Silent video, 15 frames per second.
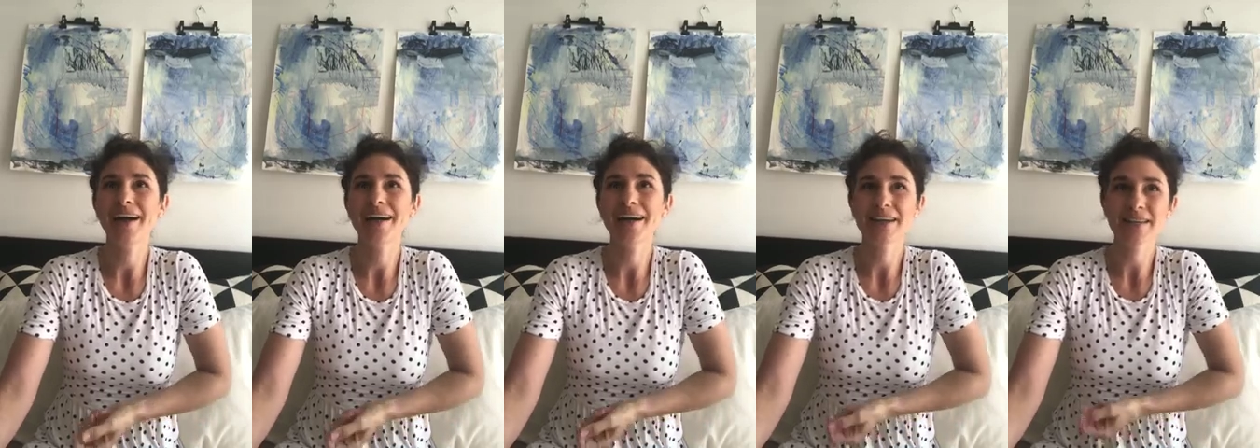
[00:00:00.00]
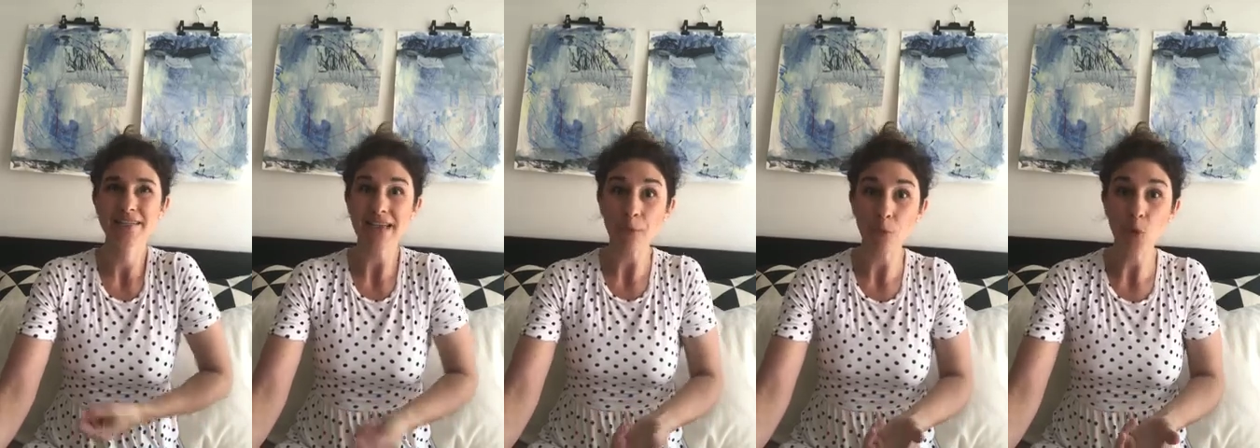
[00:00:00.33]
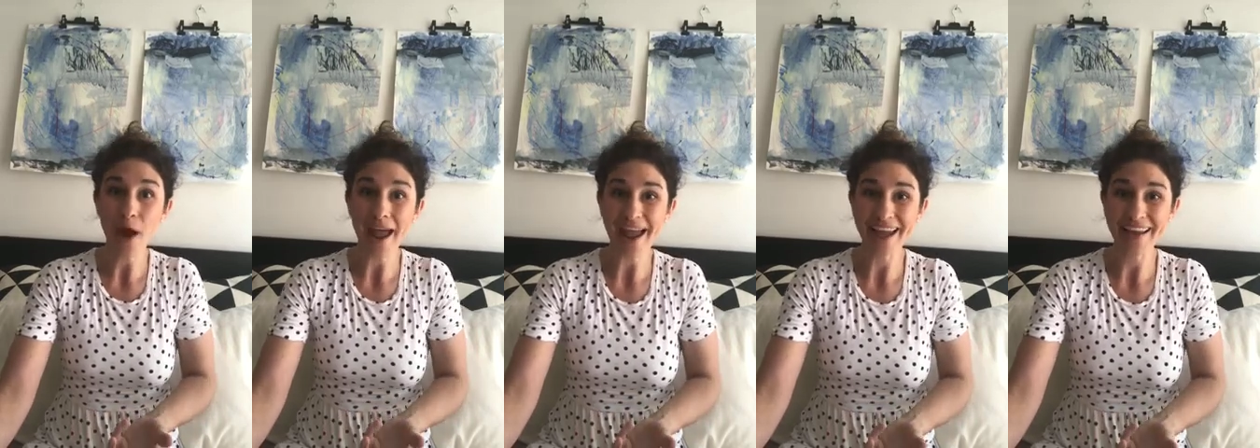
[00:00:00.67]
in some
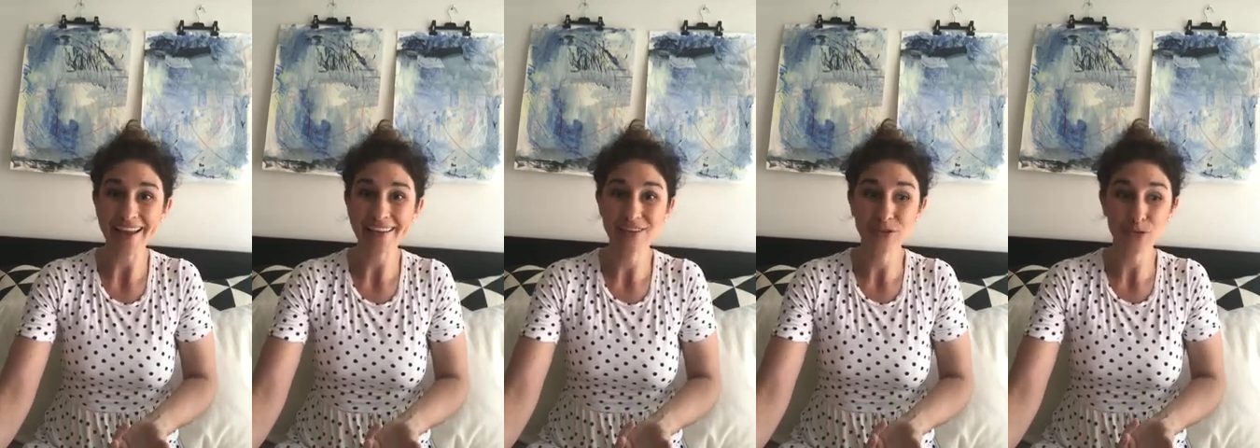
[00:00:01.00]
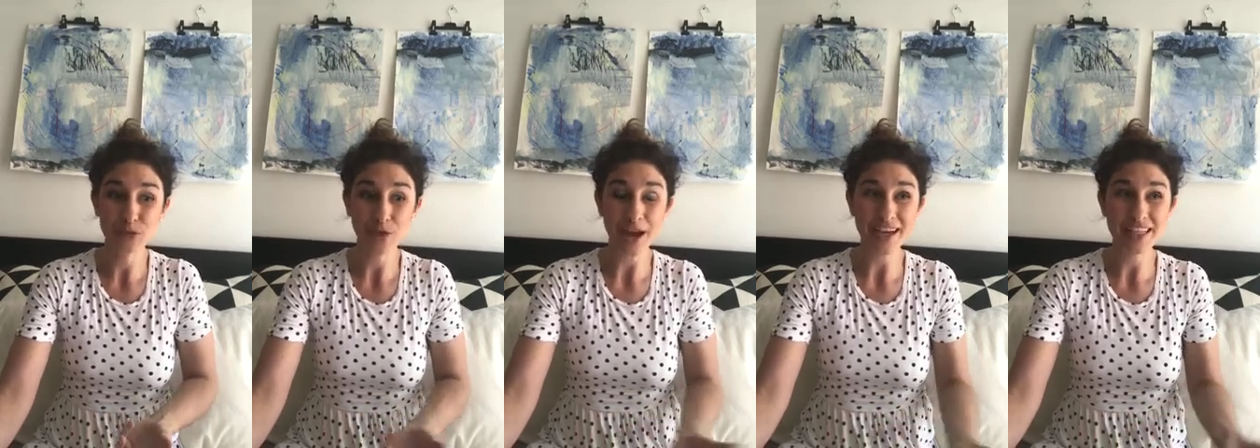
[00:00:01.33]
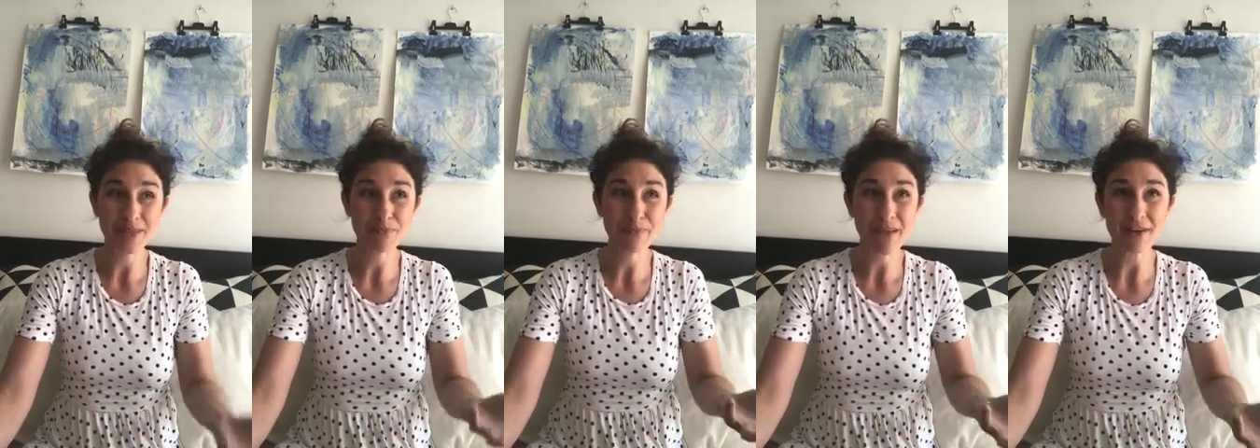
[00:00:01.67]
way to
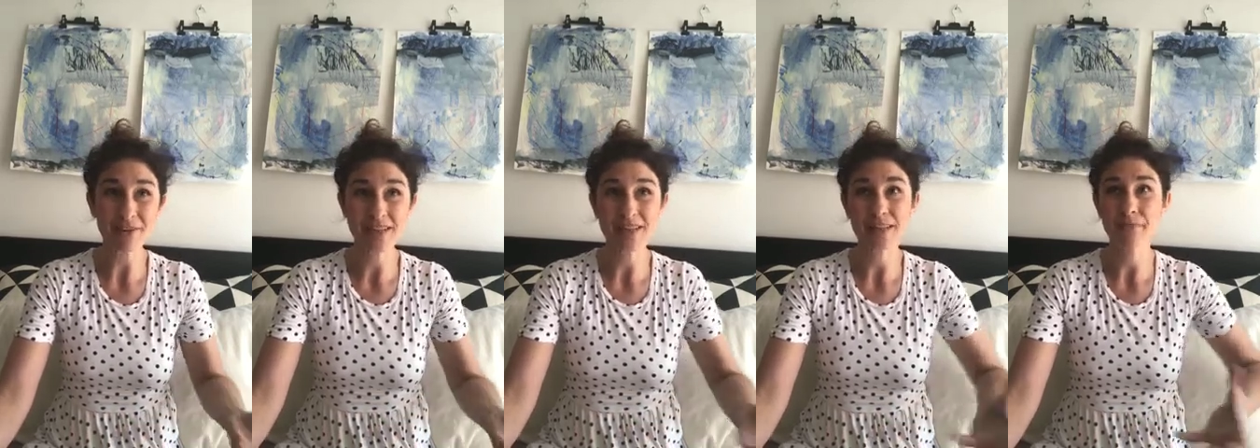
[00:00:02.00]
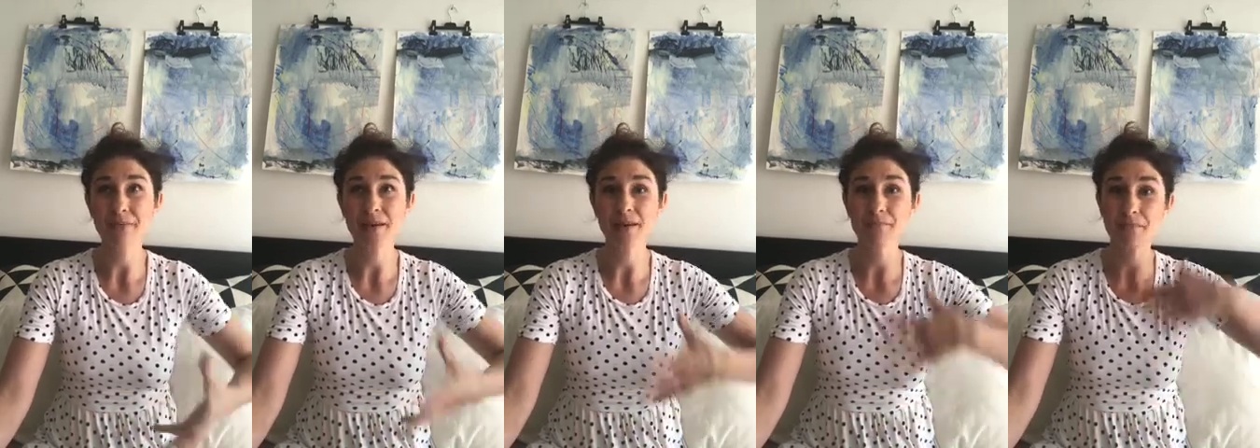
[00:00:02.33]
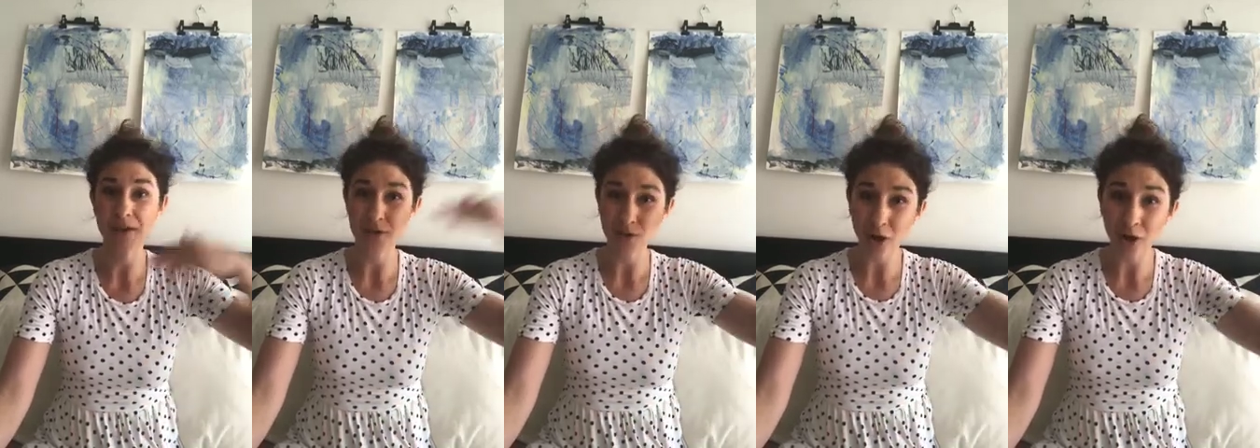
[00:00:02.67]
experience something
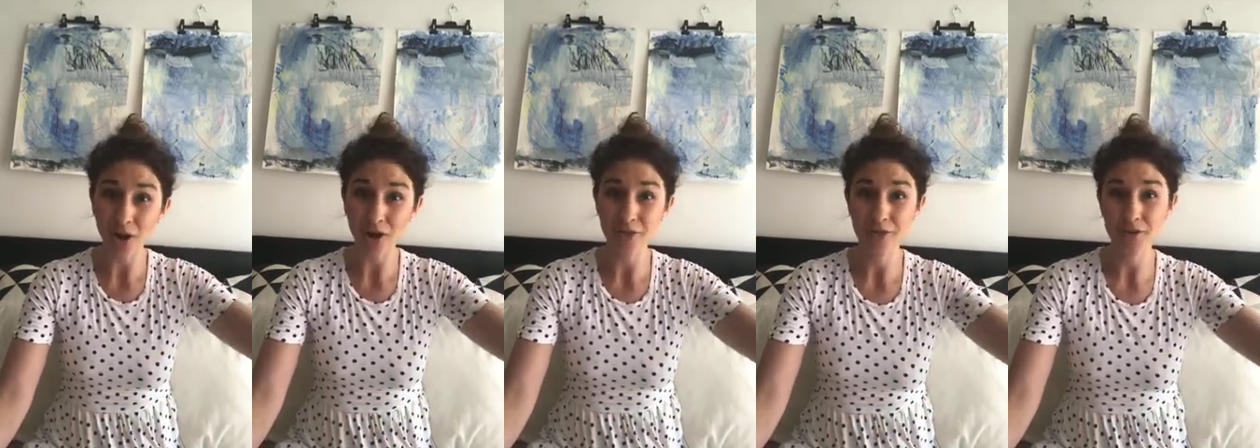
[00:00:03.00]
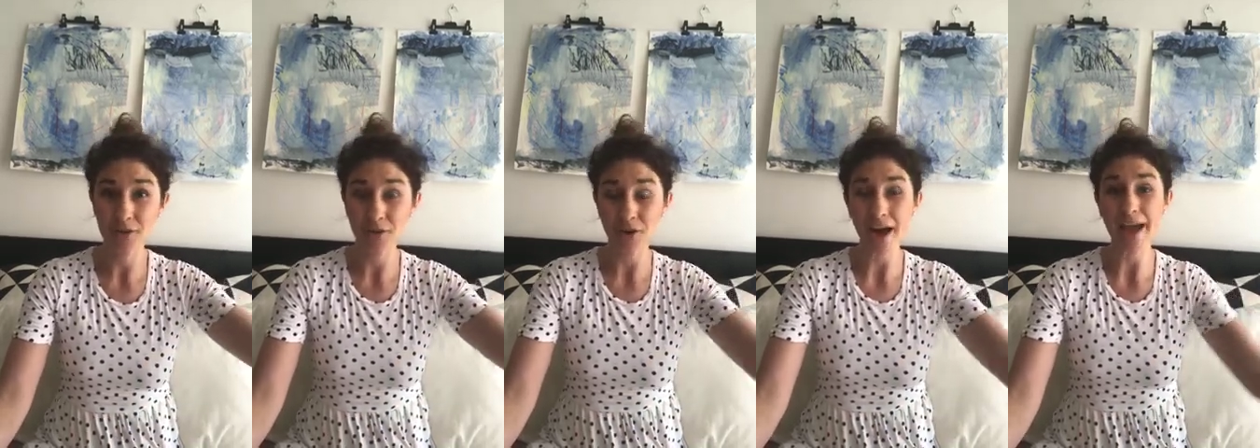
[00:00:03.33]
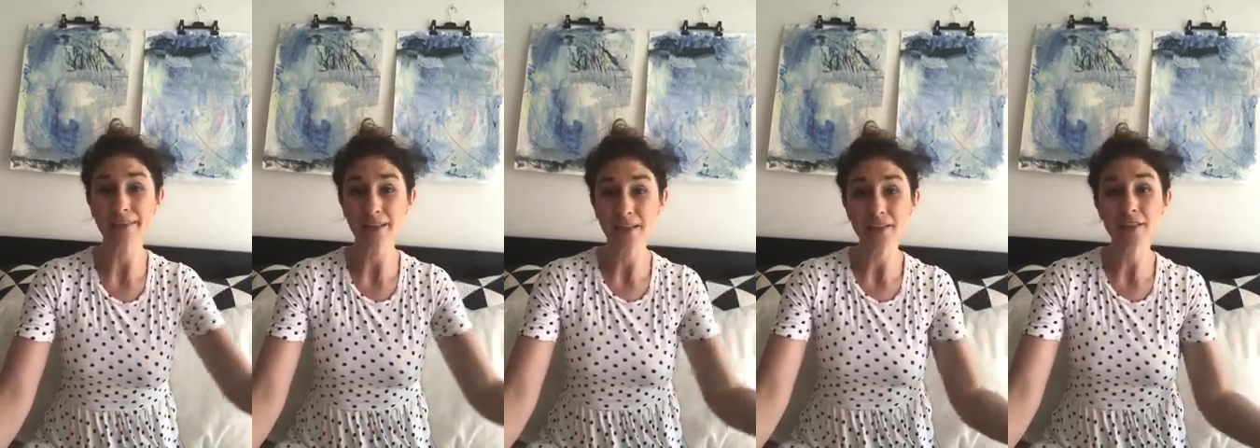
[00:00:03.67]
beyond your
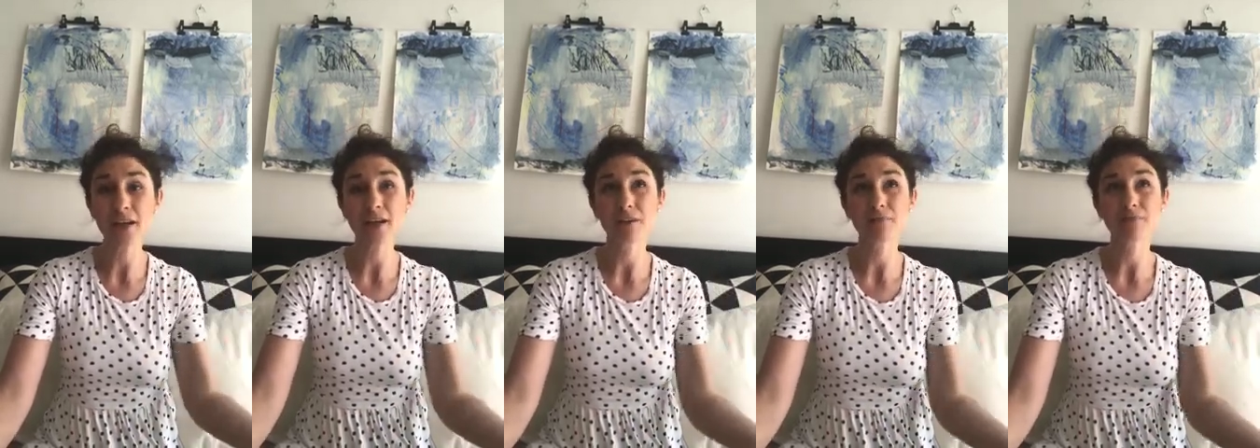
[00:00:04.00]
analytical